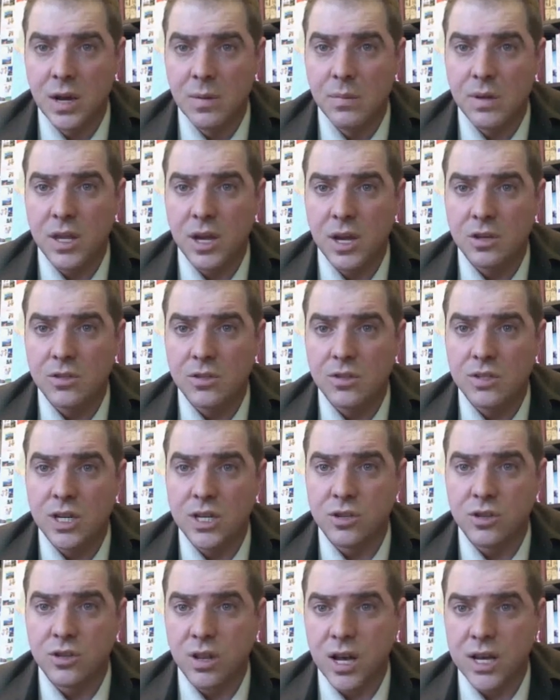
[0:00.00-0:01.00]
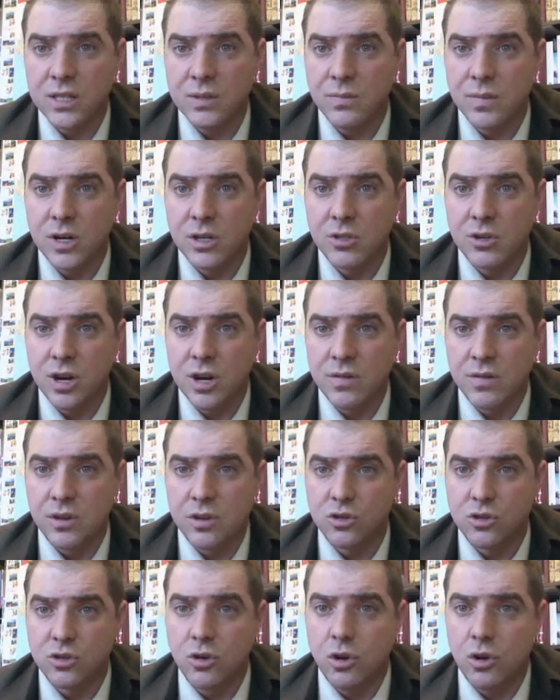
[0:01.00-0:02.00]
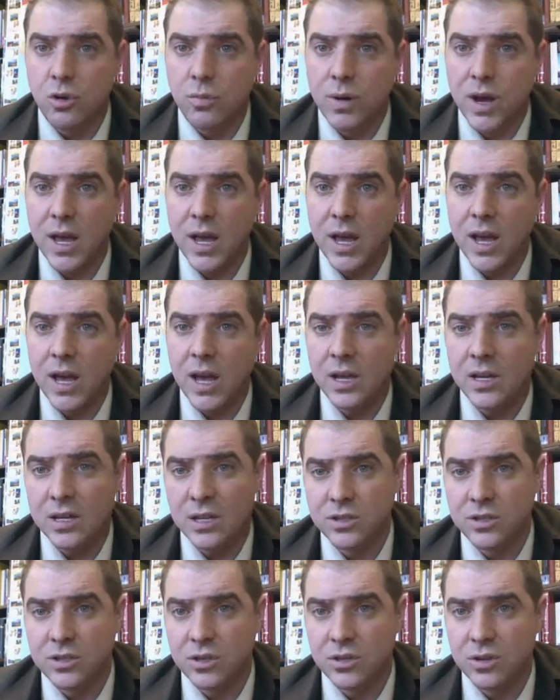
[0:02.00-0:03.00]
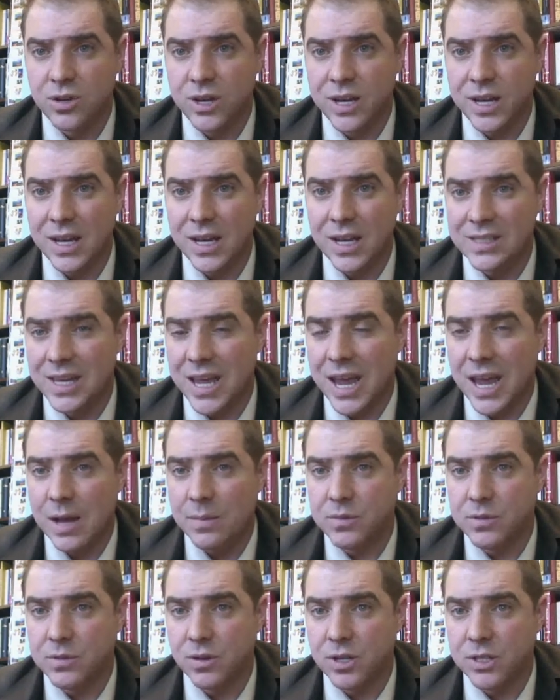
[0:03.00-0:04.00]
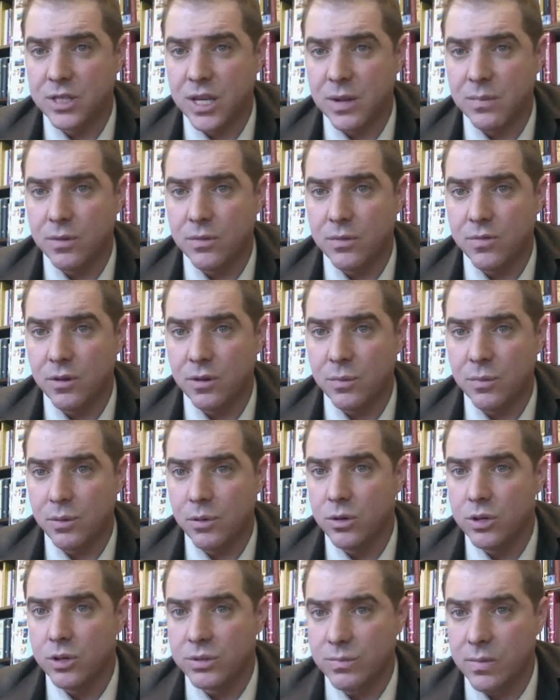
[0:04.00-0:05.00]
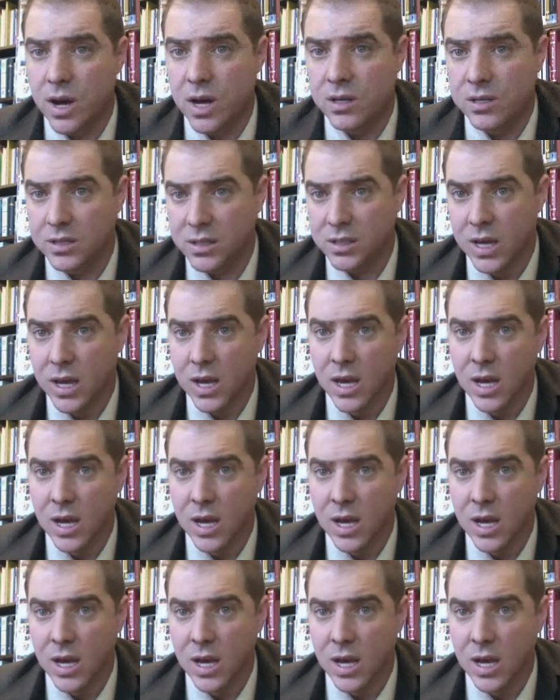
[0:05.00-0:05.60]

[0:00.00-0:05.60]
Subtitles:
but they also centralized administrative control by instituting exams, for example, for Buddhist monks,